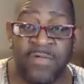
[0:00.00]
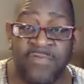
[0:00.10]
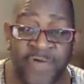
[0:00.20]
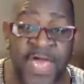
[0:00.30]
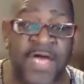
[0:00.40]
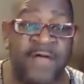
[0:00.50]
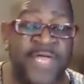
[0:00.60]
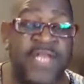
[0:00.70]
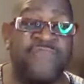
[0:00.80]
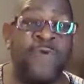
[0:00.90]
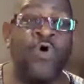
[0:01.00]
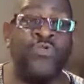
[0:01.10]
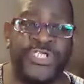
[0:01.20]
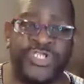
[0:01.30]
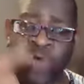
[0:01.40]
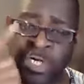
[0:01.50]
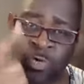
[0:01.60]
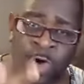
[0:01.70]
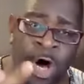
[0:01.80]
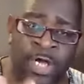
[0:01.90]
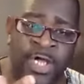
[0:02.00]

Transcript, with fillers: Fear that if Moses struck the rock